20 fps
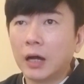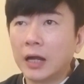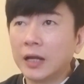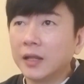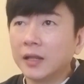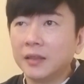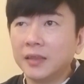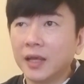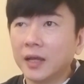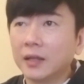
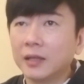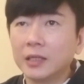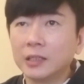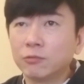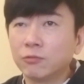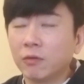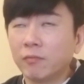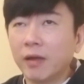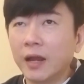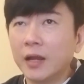didn't take this
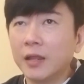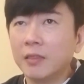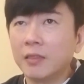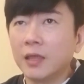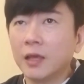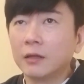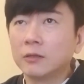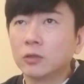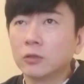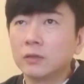from
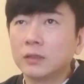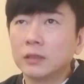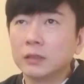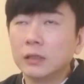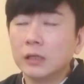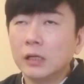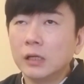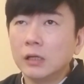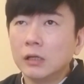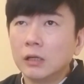anything,
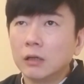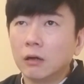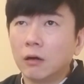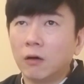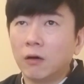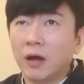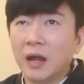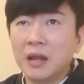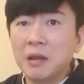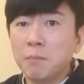
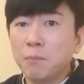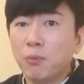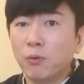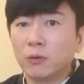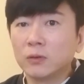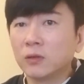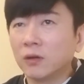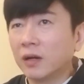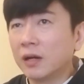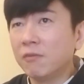or any
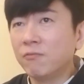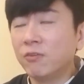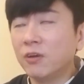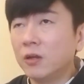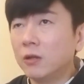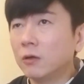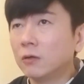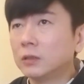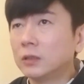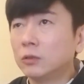books or any
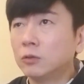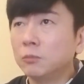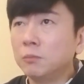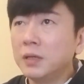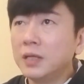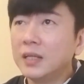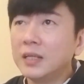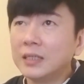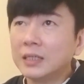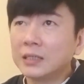videos. To
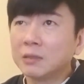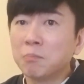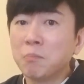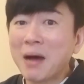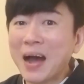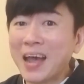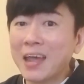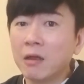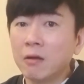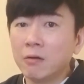me, this is
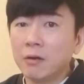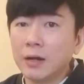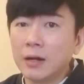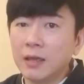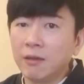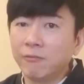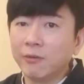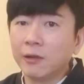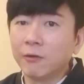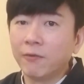my
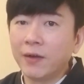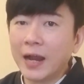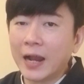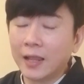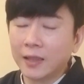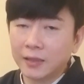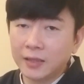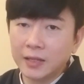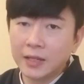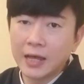living
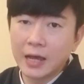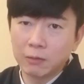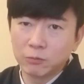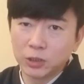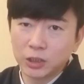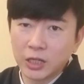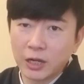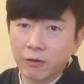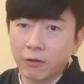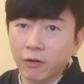reality that I'm
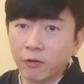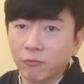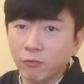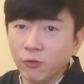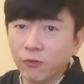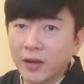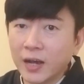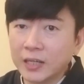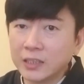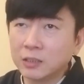sharing with
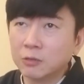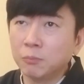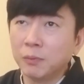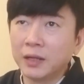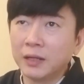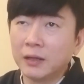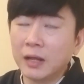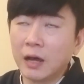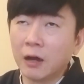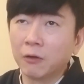you guys. You
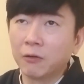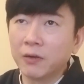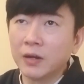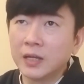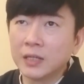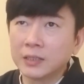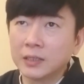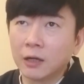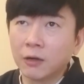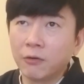may agree,
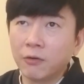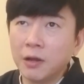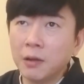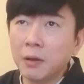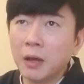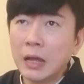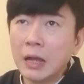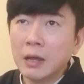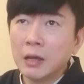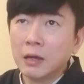disagree,
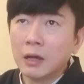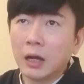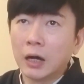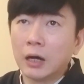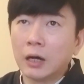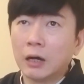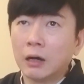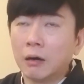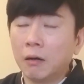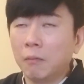
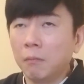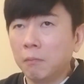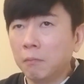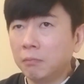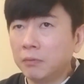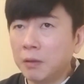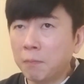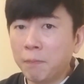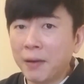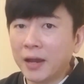
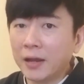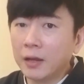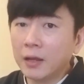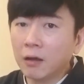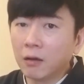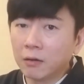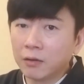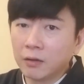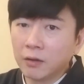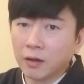depending
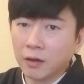on